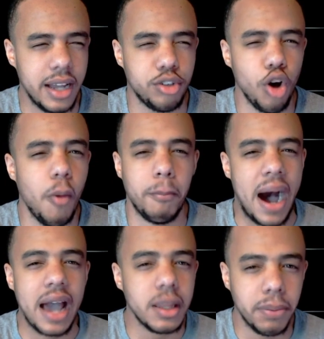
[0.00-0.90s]
don't
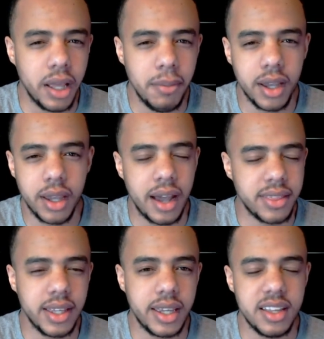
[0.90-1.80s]
buy the playmaking. I
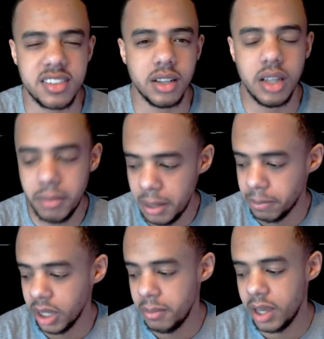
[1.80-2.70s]
think he is a limited
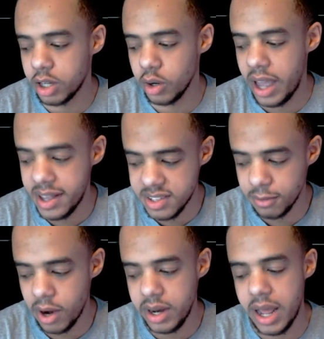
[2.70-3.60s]
playmaker as of
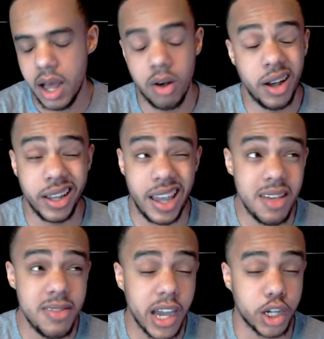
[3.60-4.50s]
right now.
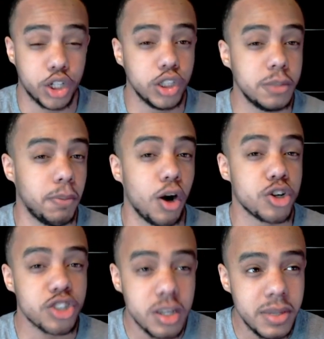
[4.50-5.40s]
Again, that could
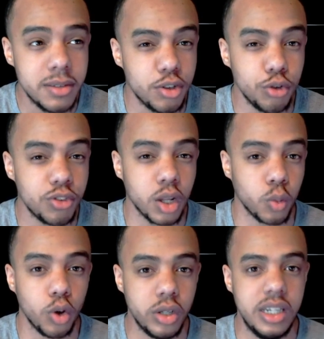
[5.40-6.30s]
partially be due to the
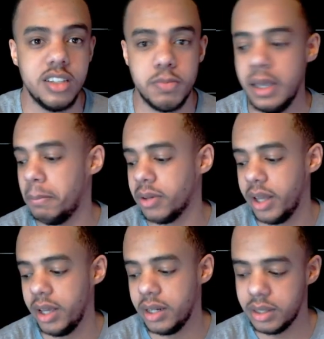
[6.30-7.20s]
role he's being
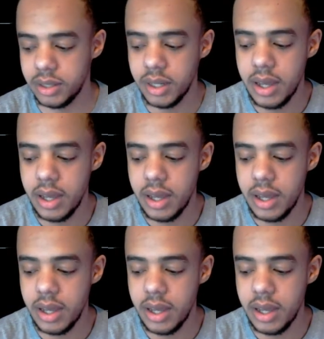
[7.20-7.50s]
played in